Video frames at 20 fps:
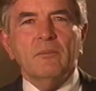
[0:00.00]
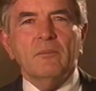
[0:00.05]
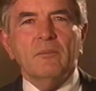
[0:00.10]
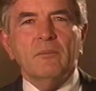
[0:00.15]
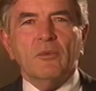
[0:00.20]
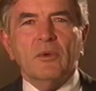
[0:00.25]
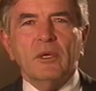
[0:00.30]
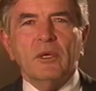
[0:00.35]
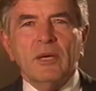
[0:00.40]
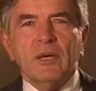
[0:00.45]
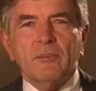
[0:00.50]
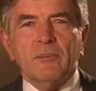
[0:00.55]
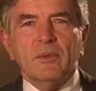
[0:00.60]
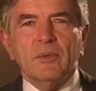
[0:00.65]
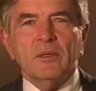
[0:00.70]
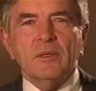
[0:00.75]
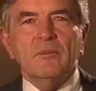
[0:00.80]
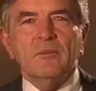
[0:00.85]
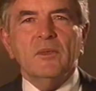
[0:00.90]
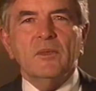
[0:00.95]
But
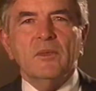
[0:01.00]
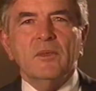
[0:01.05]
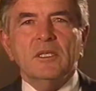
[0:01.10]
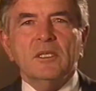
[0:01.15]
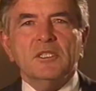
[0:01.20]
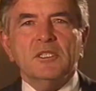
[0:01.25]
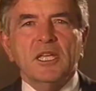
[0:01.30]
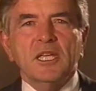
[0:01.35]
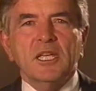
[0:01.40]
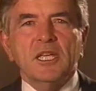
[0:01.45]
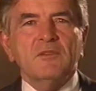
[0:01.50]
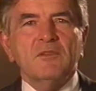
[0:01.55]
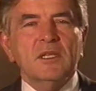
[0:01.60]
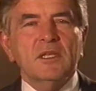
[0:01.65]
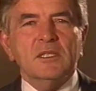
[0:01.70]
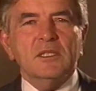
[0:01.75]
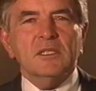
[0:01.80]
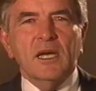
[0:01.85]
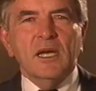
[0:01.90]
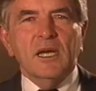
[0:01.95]
remember, safety
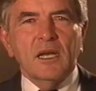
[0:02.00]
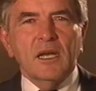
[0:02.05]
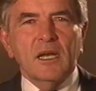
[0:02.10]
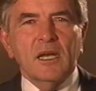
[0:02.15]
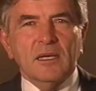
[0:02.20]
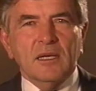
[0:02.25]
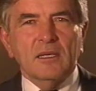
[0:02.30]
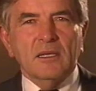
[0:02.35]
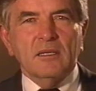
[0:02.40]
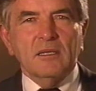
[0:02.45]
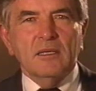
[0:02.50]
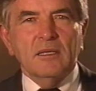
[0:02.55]
is not luck.